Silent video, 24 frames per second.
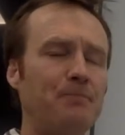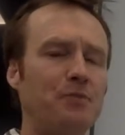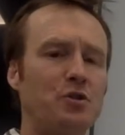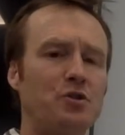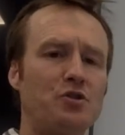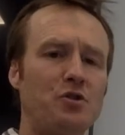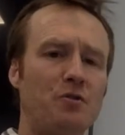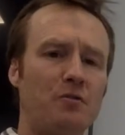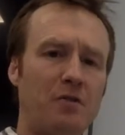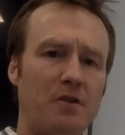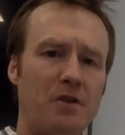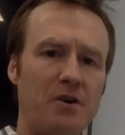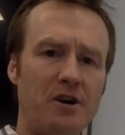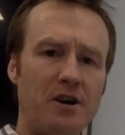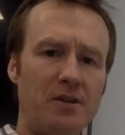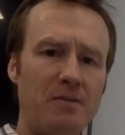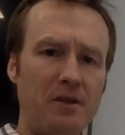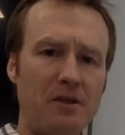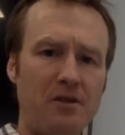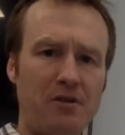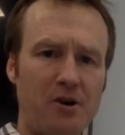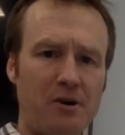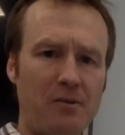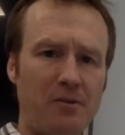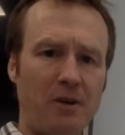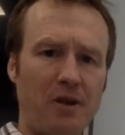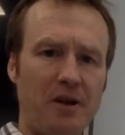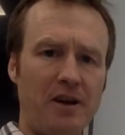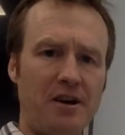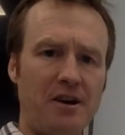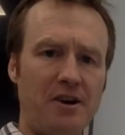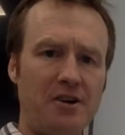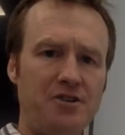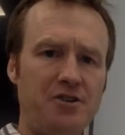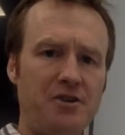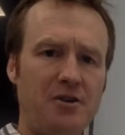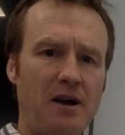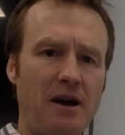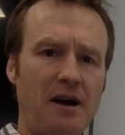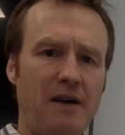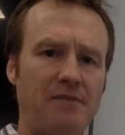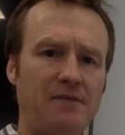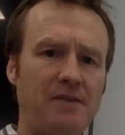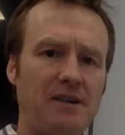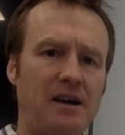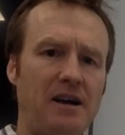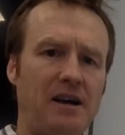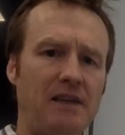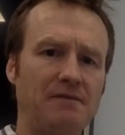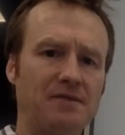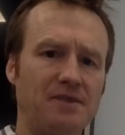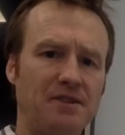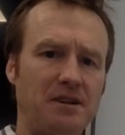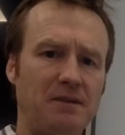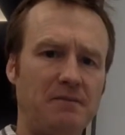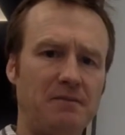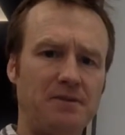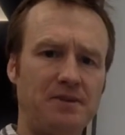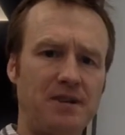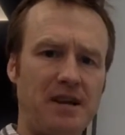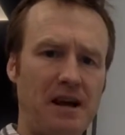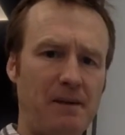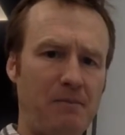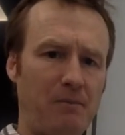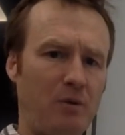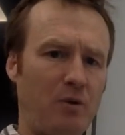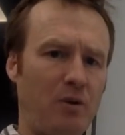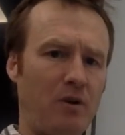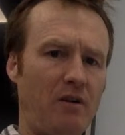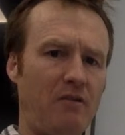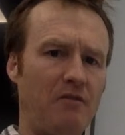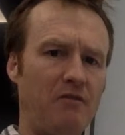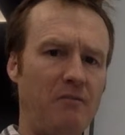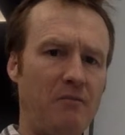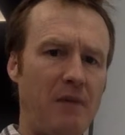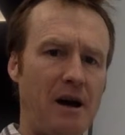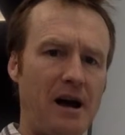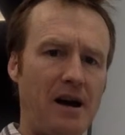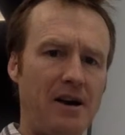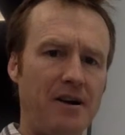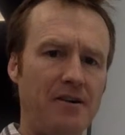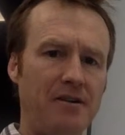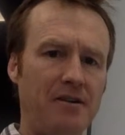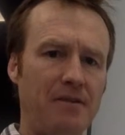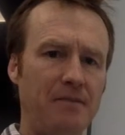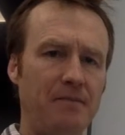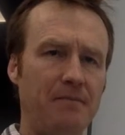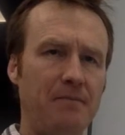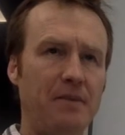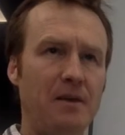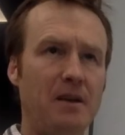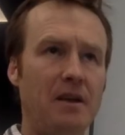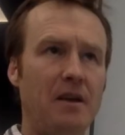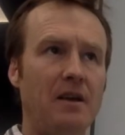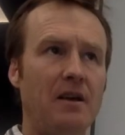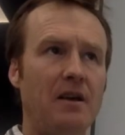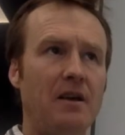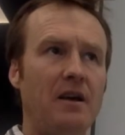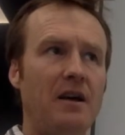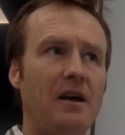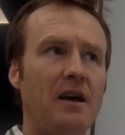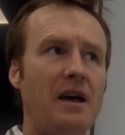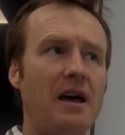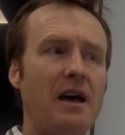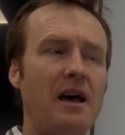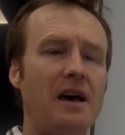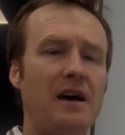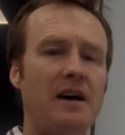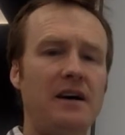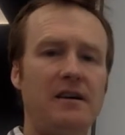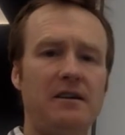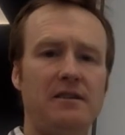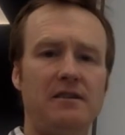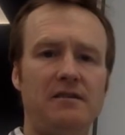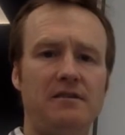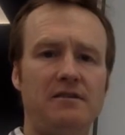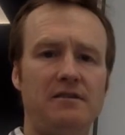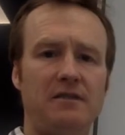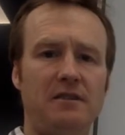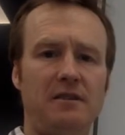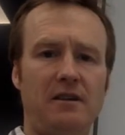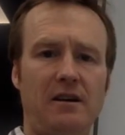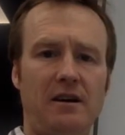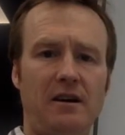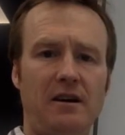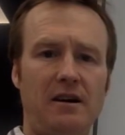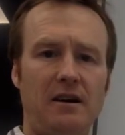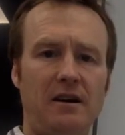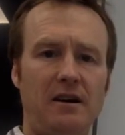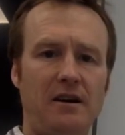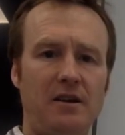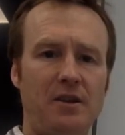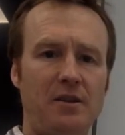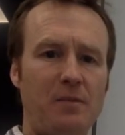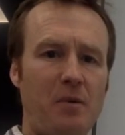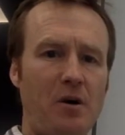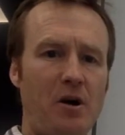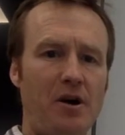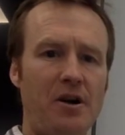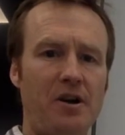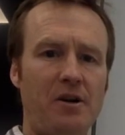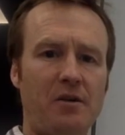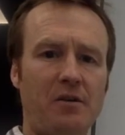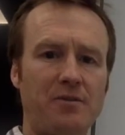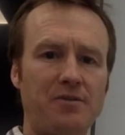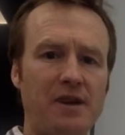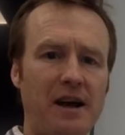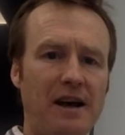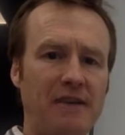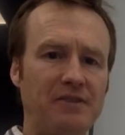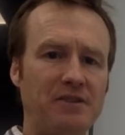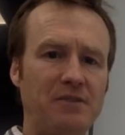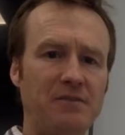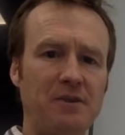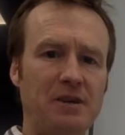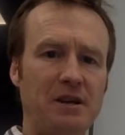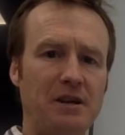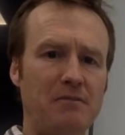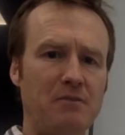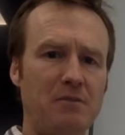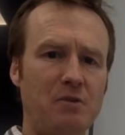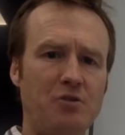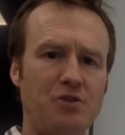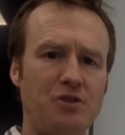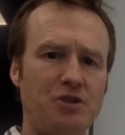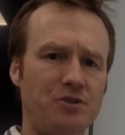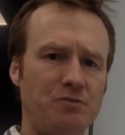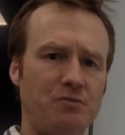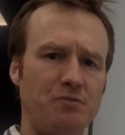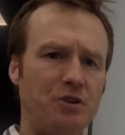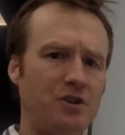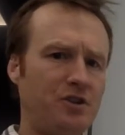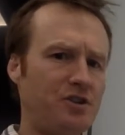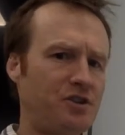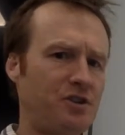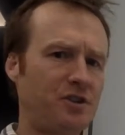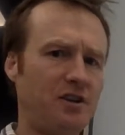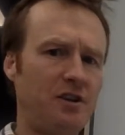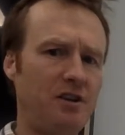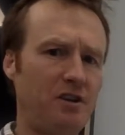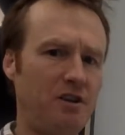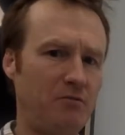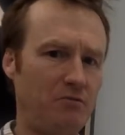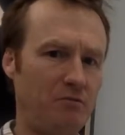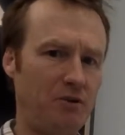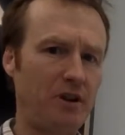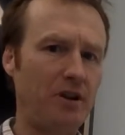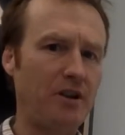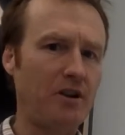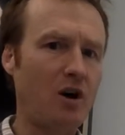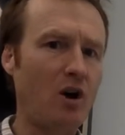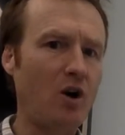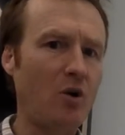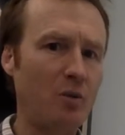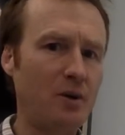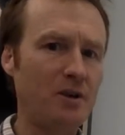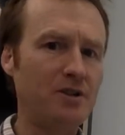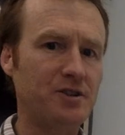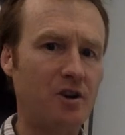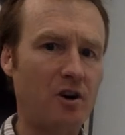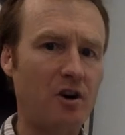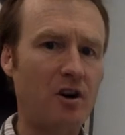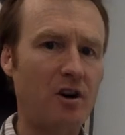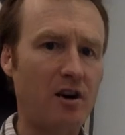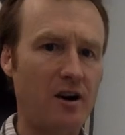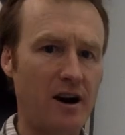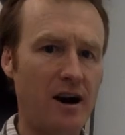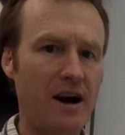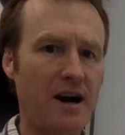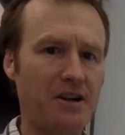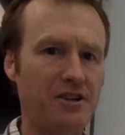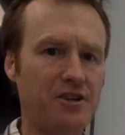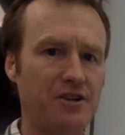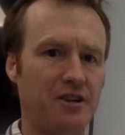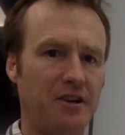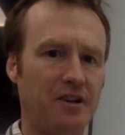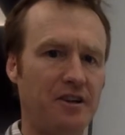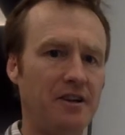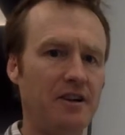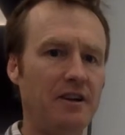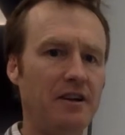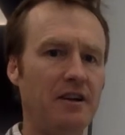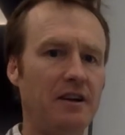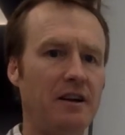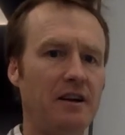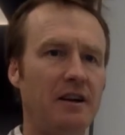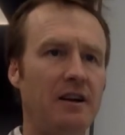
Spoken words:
So for there to be thermal energy, you have to have some sample of matter, and the particles have to be in motion, which they really always are, actually.